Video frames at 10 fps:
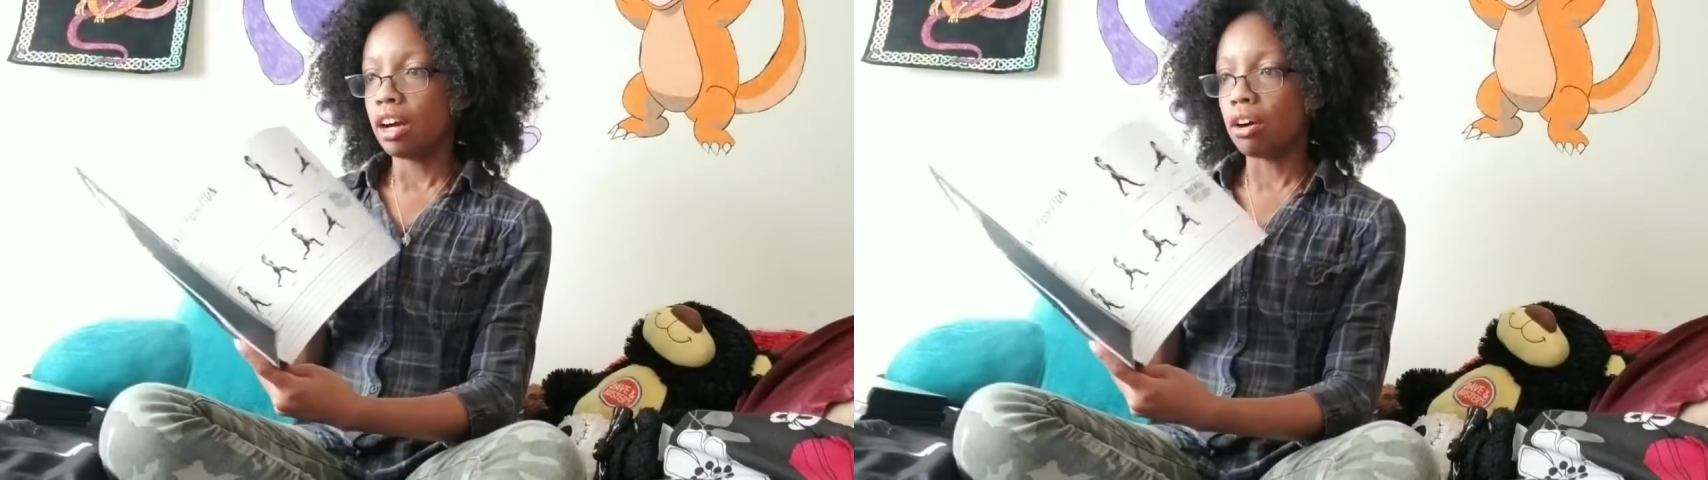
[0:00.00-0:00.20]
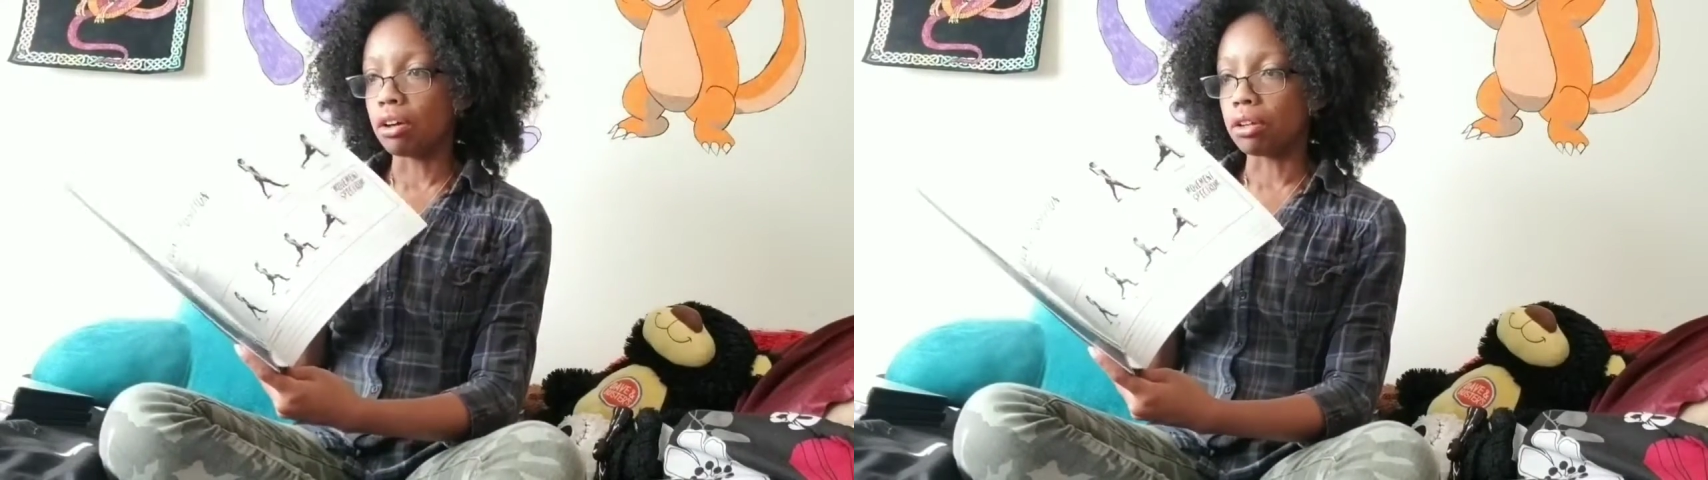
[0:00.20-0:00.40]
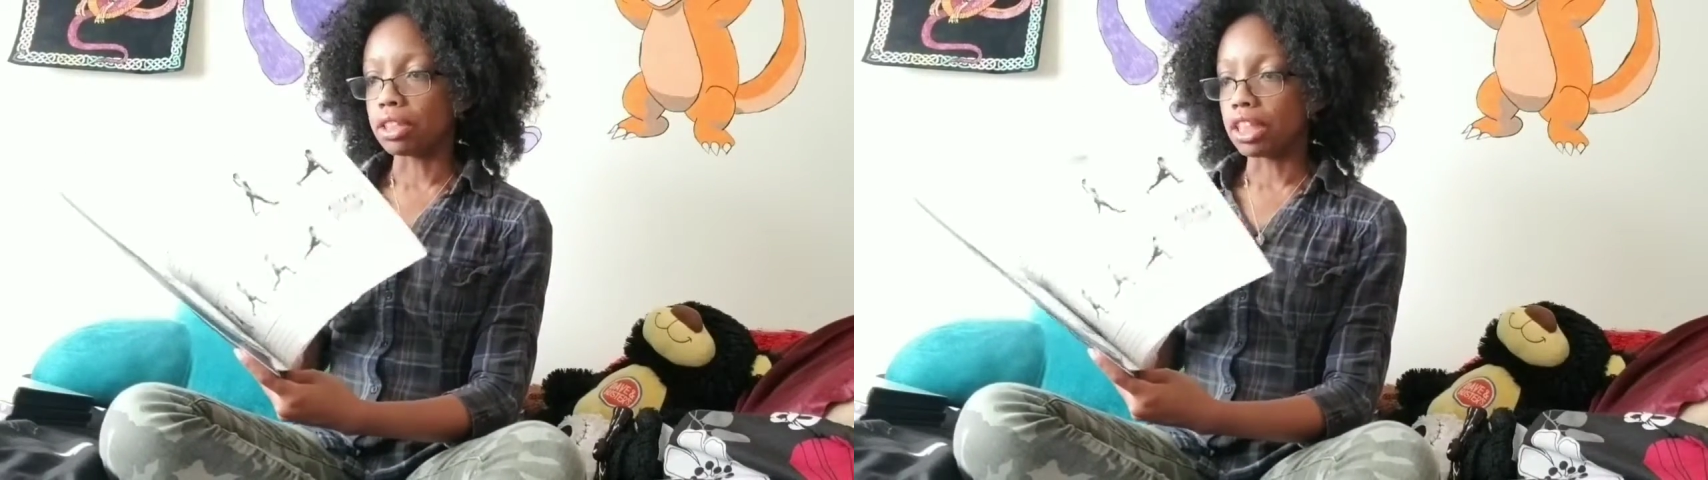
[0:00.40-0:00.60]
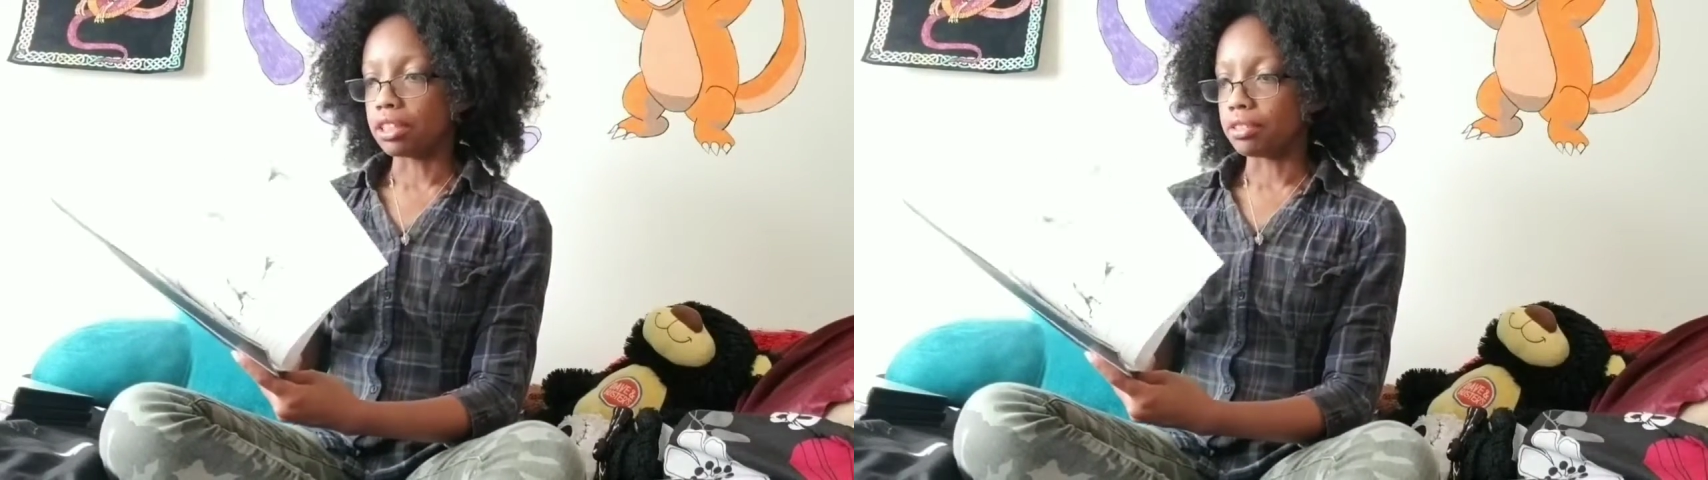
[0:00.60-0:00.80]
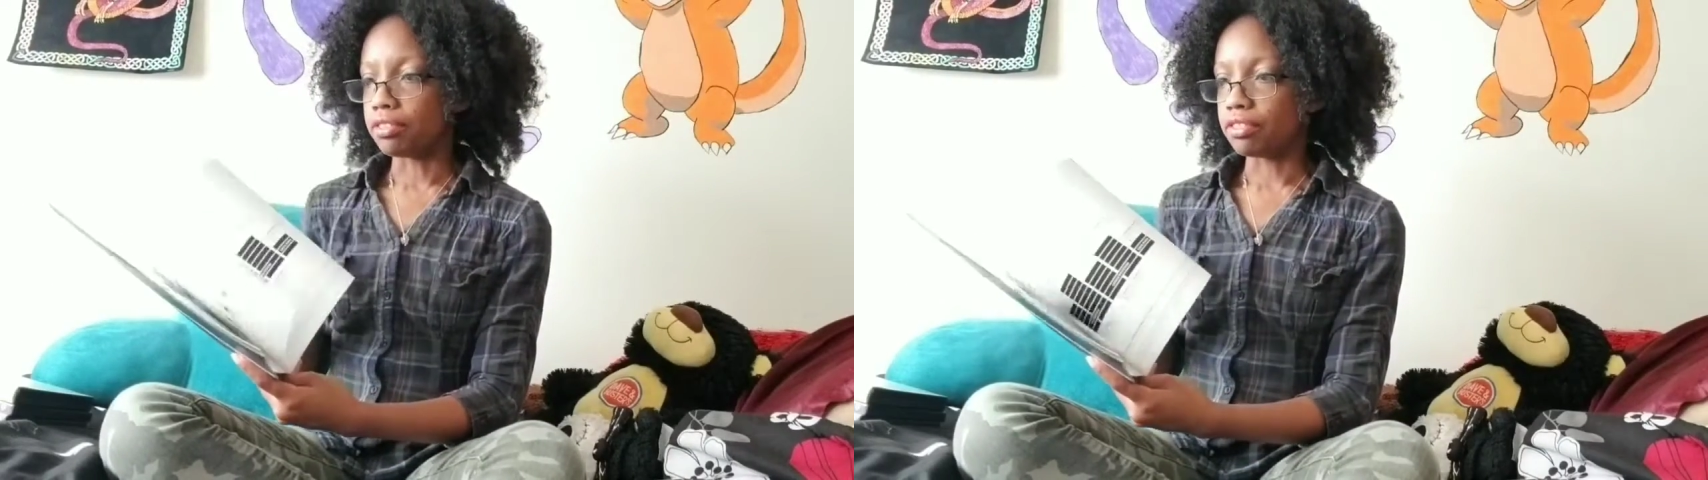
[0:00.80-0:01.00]
all
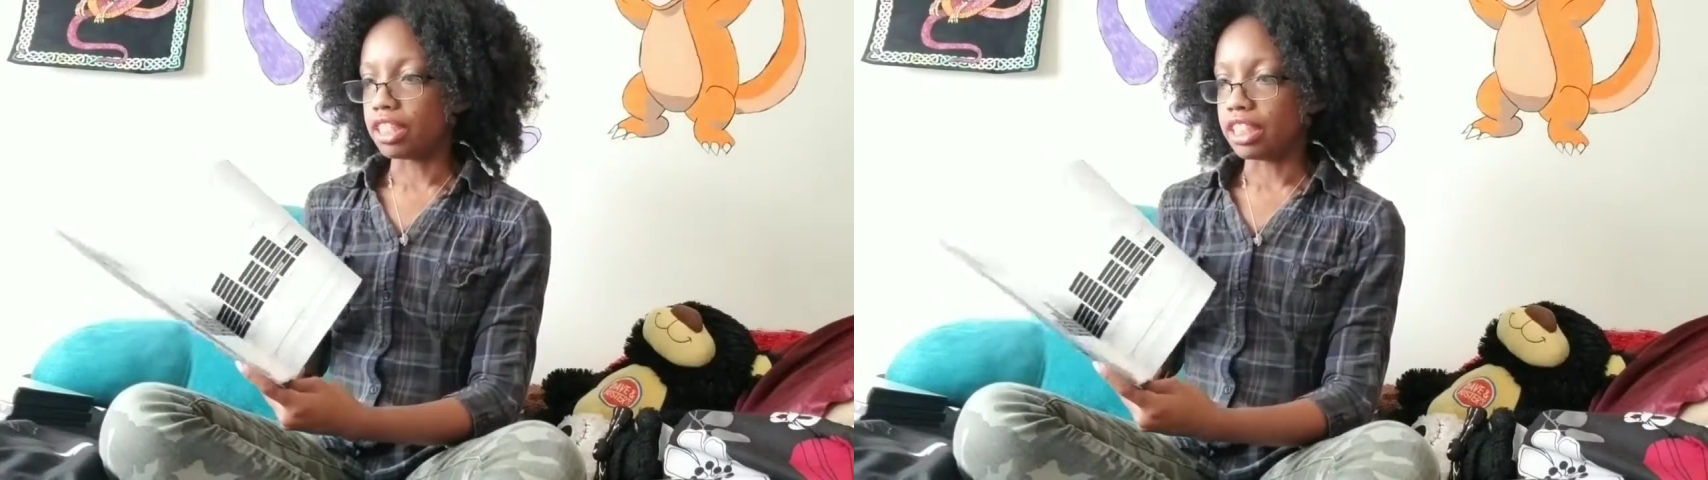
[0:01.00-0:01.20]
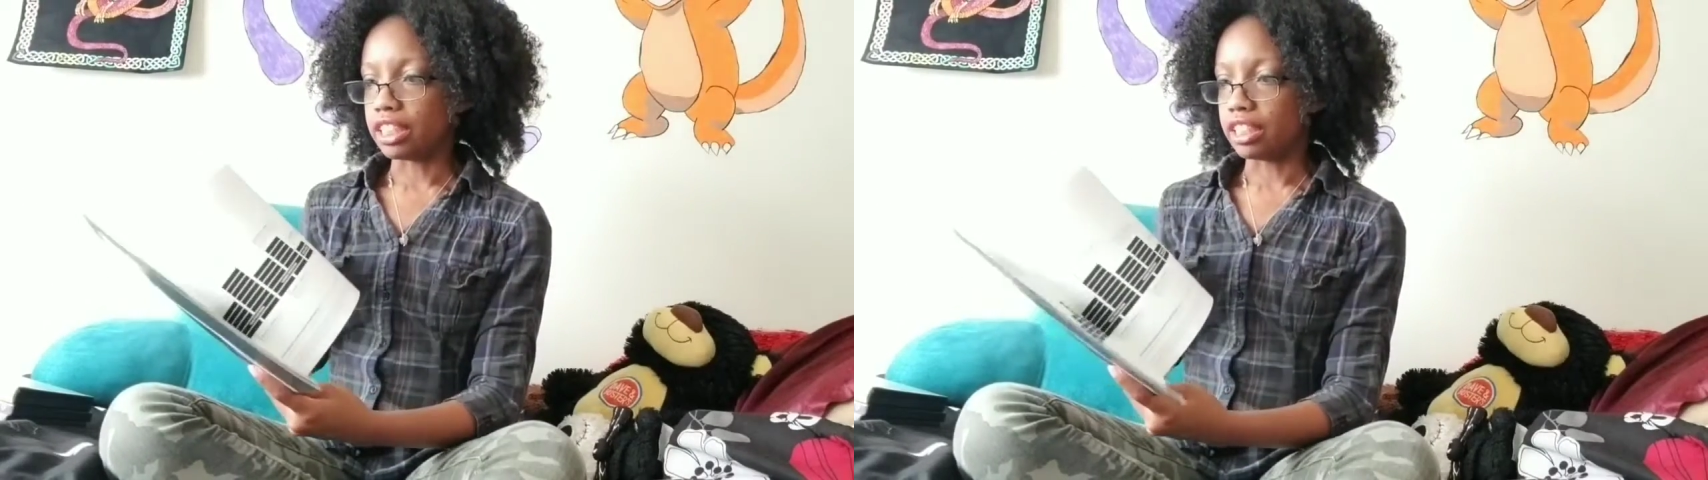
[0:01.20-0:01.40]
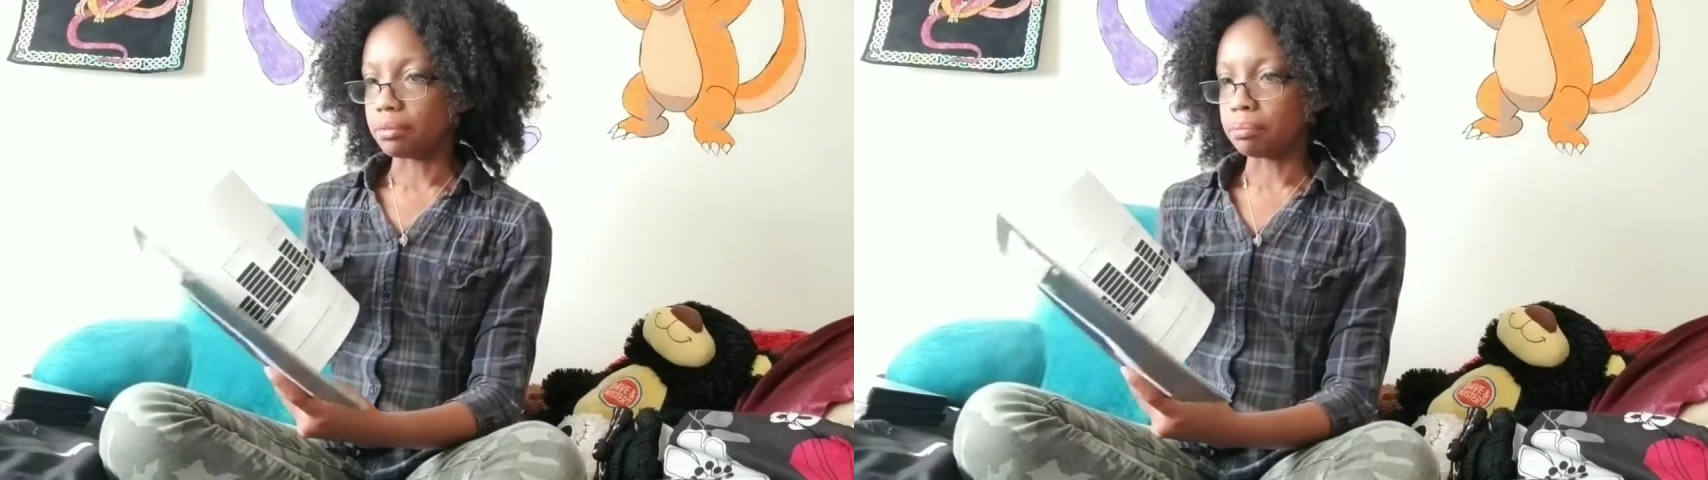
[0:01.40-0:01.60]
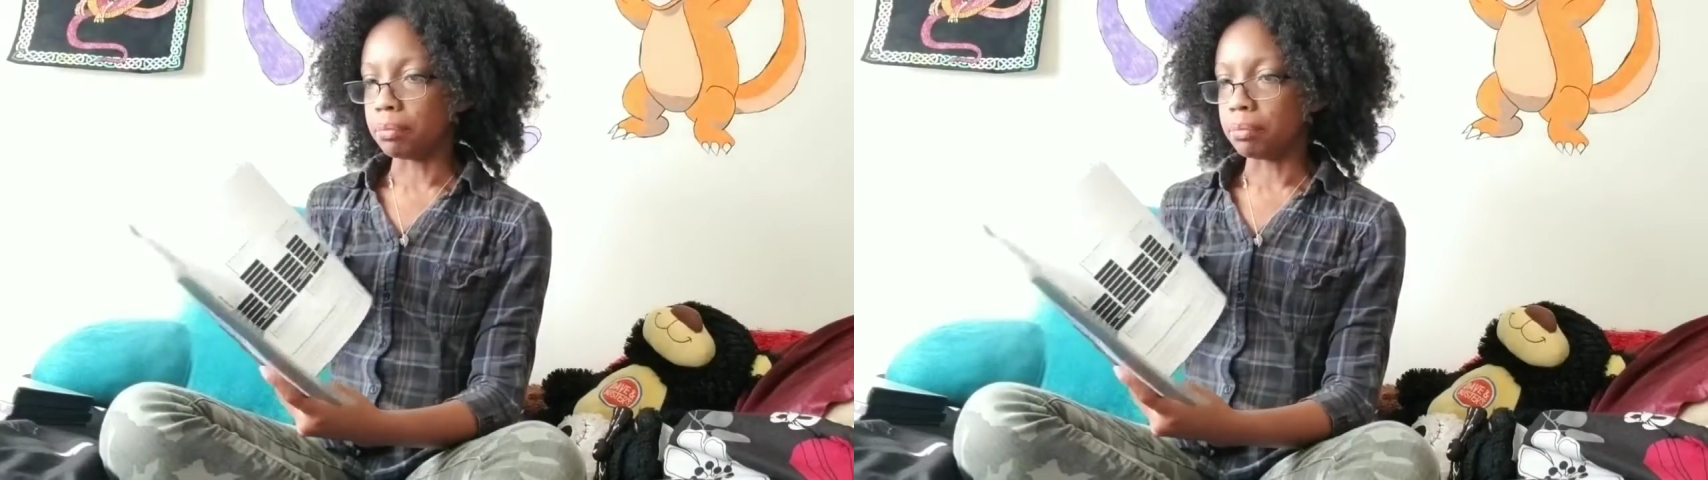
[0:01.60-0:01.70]
of the